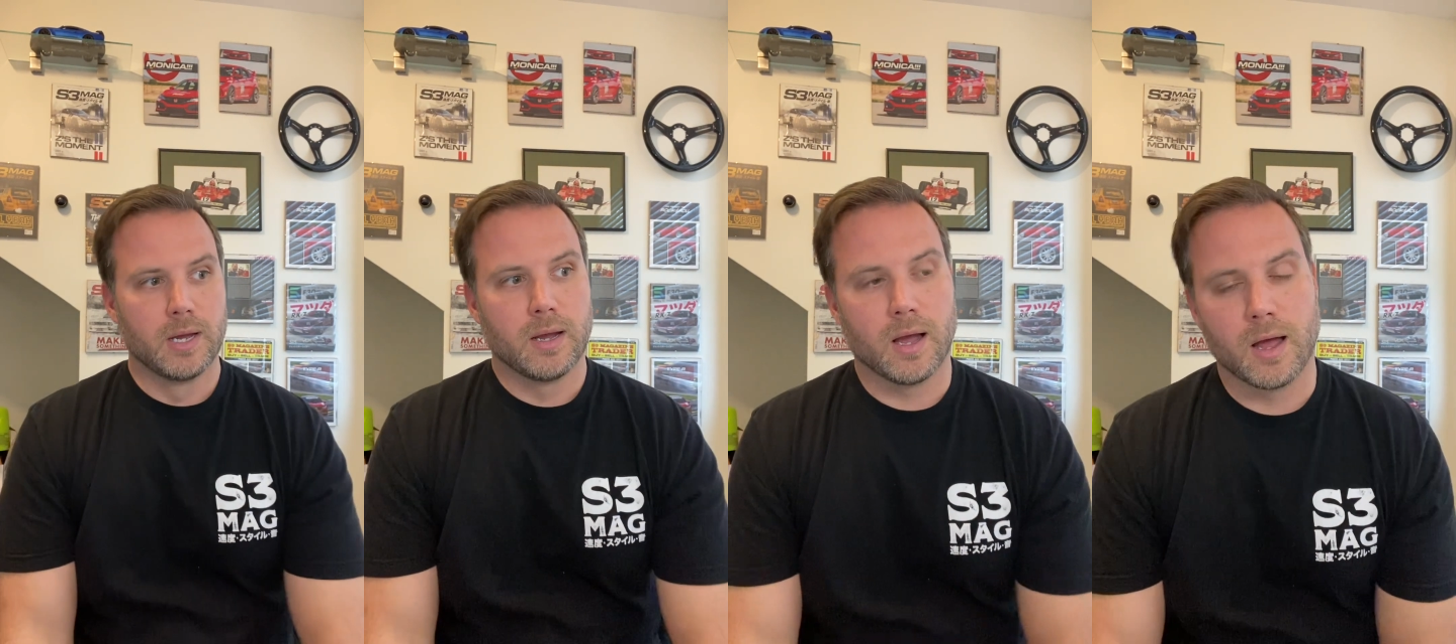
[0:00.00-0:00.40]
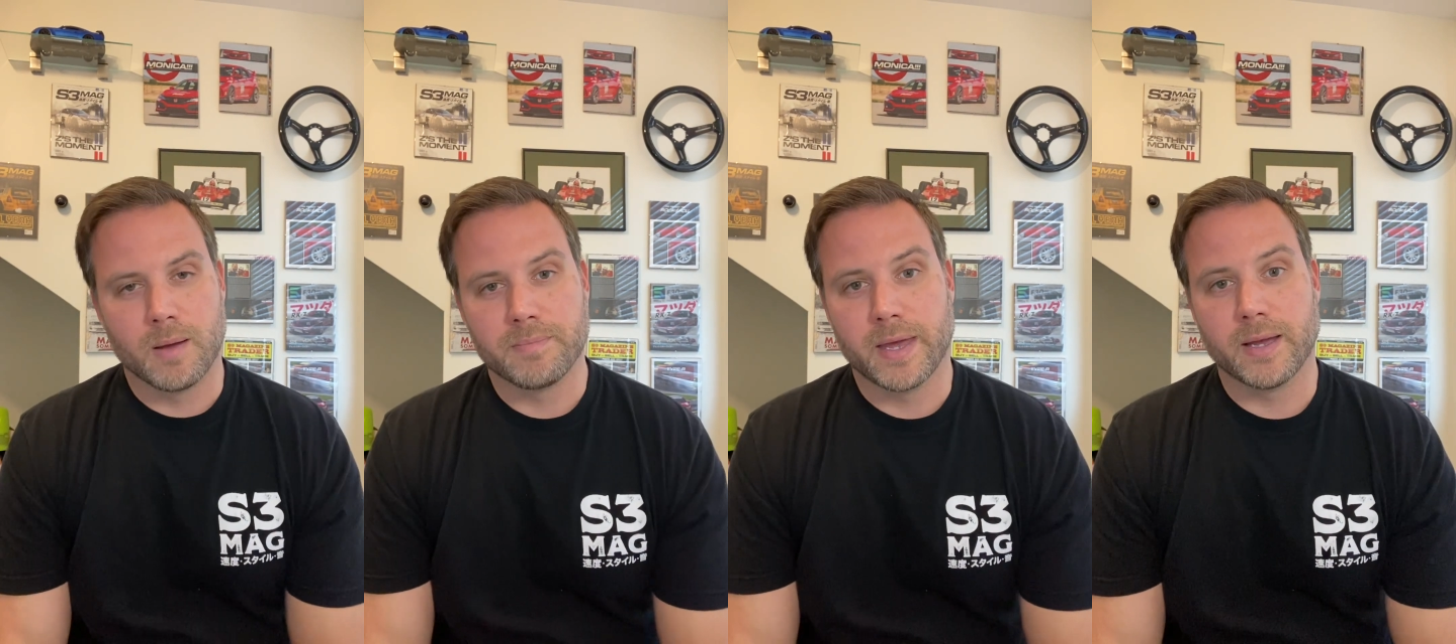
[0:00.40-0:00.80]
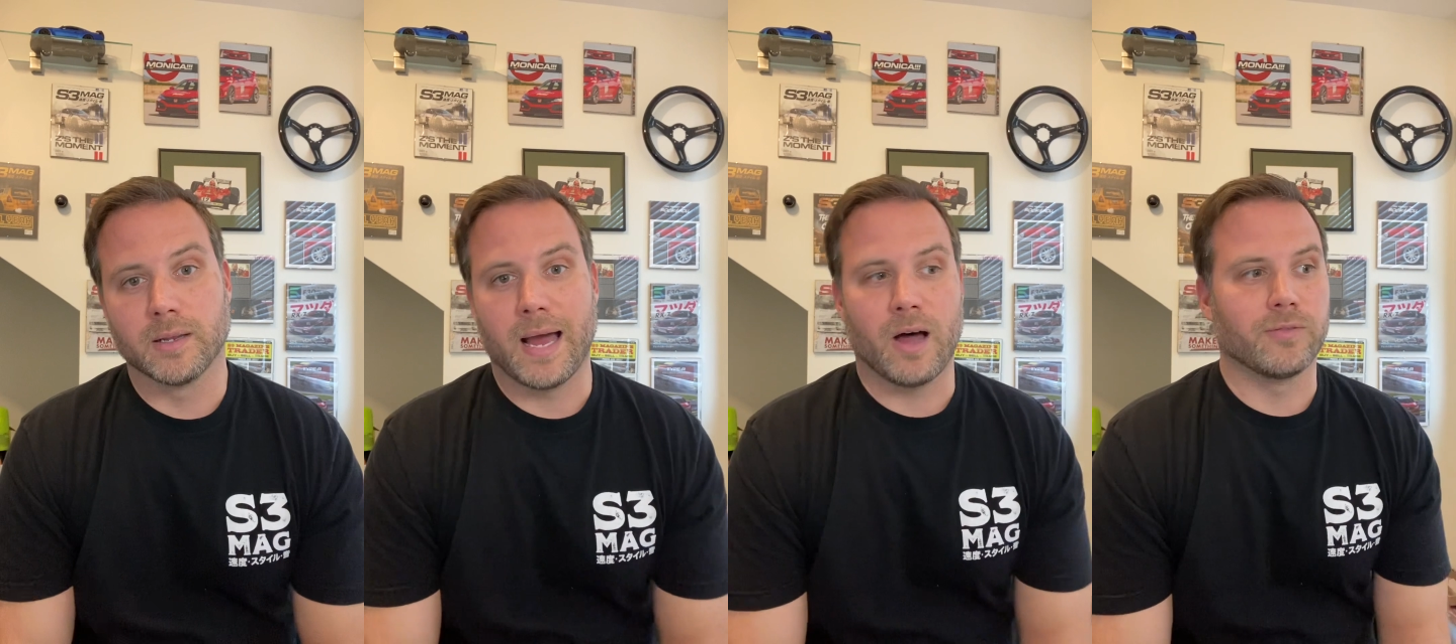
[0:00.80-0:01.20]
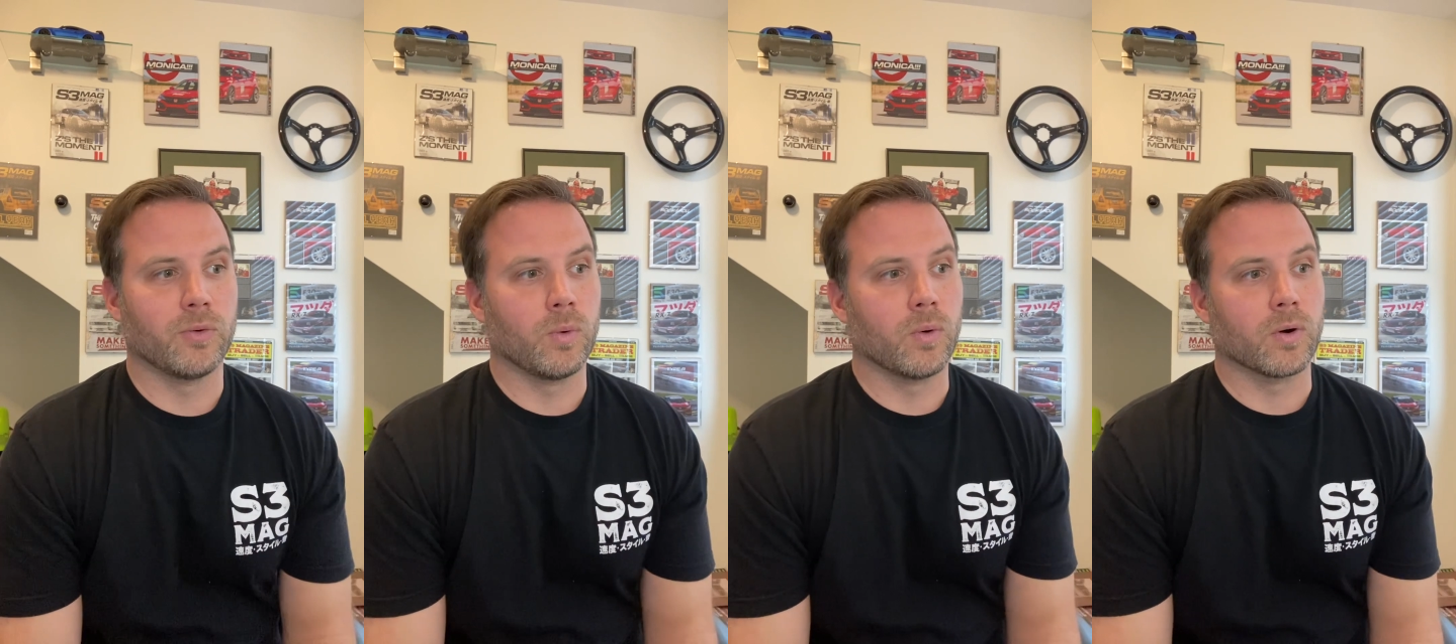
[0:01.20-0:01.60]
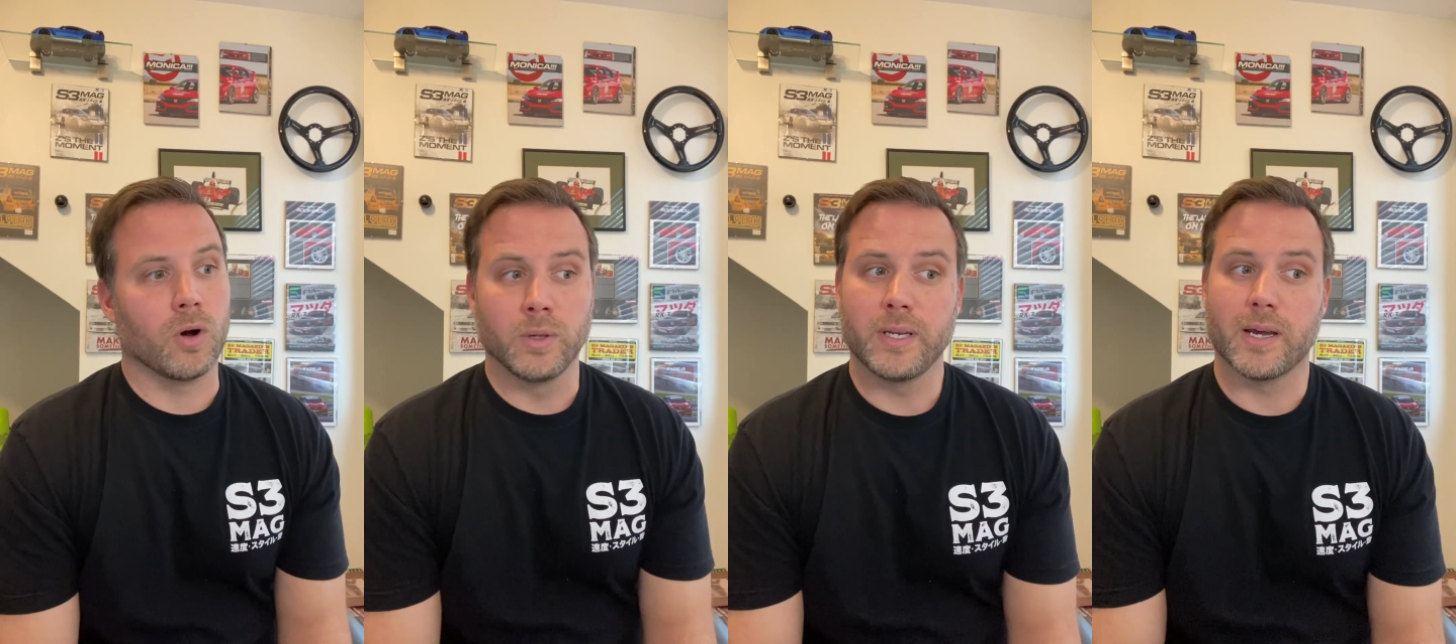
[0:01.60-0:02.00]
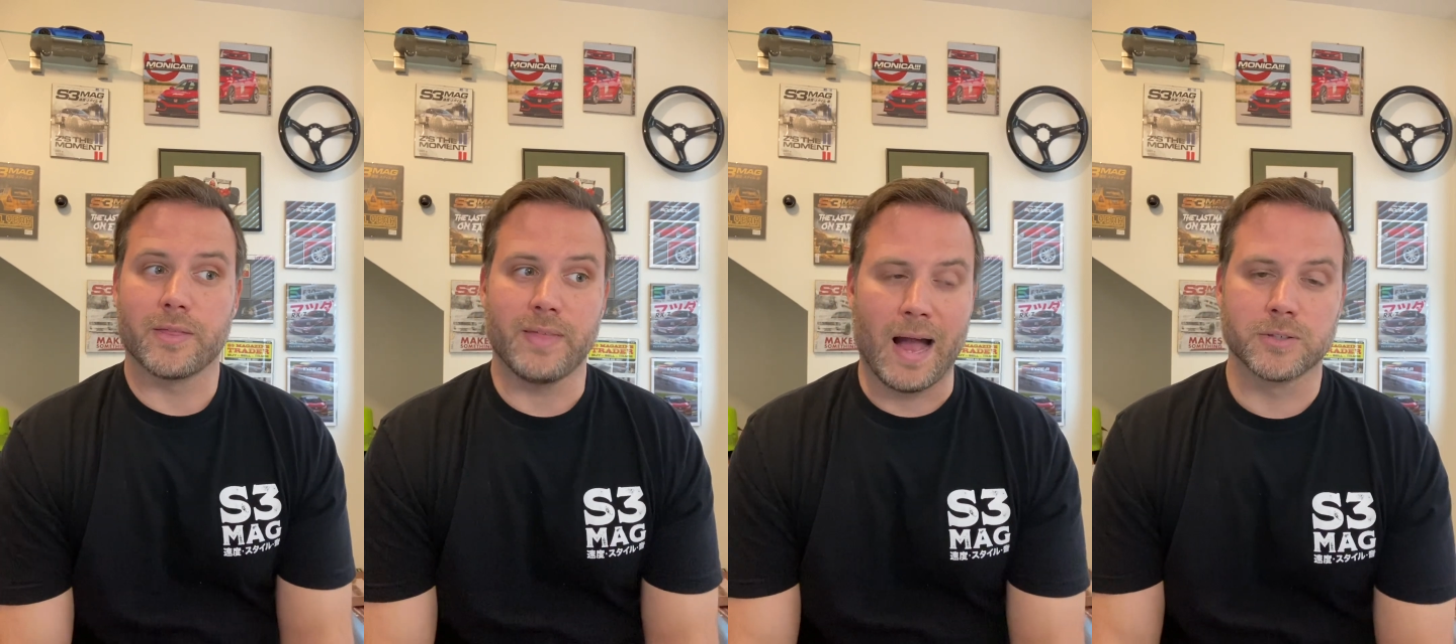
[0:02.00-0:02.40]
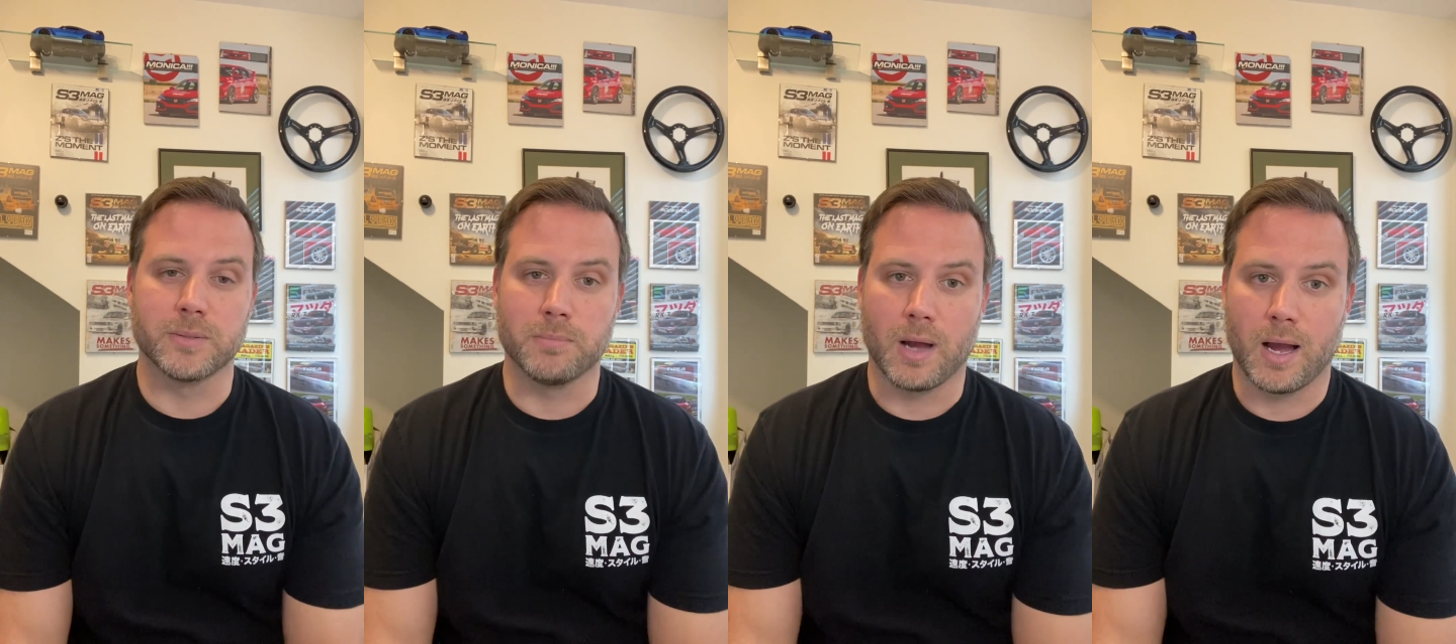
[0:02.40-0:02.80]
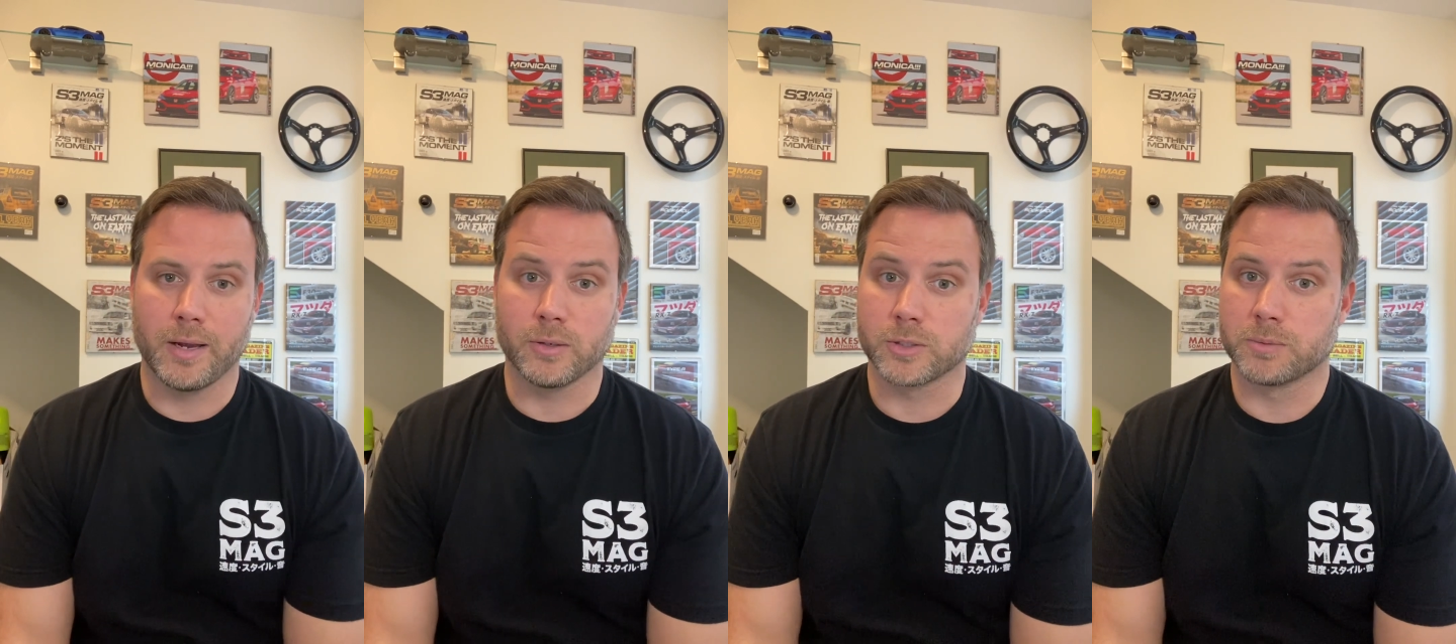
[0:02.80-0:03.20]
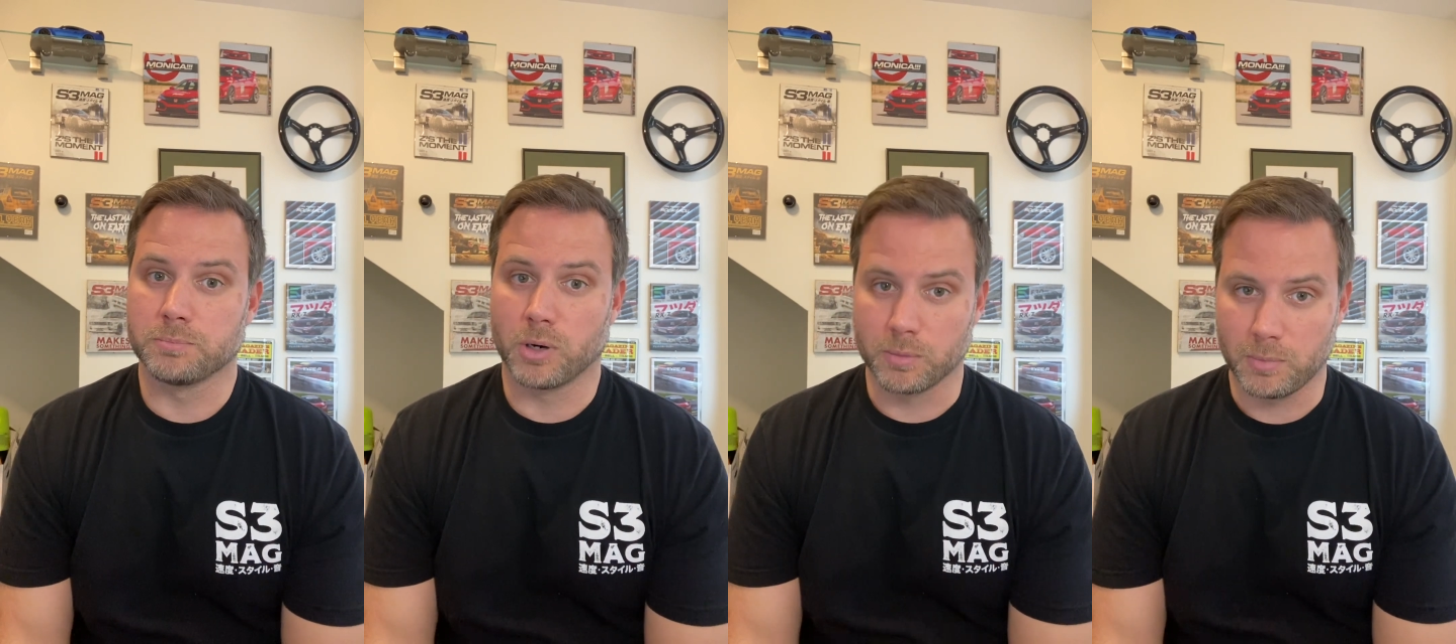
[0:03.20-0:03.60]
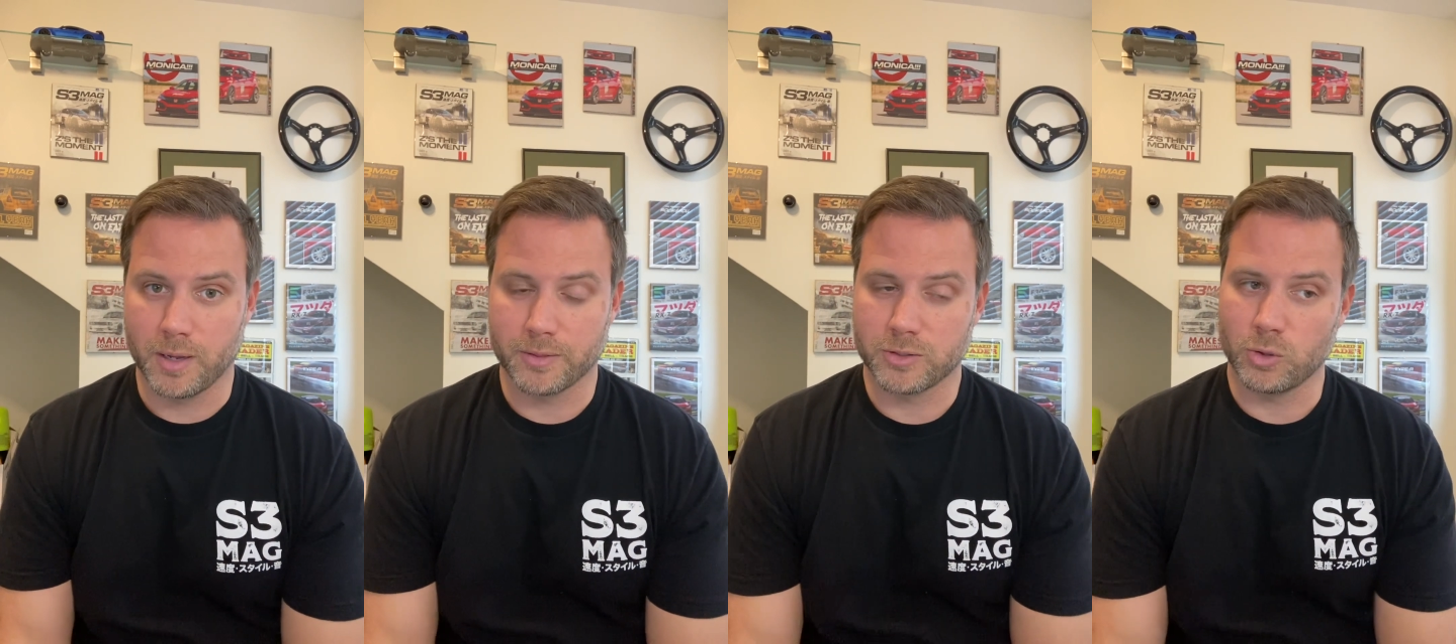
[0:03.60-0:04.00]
They allow for only 1,000 miles per month.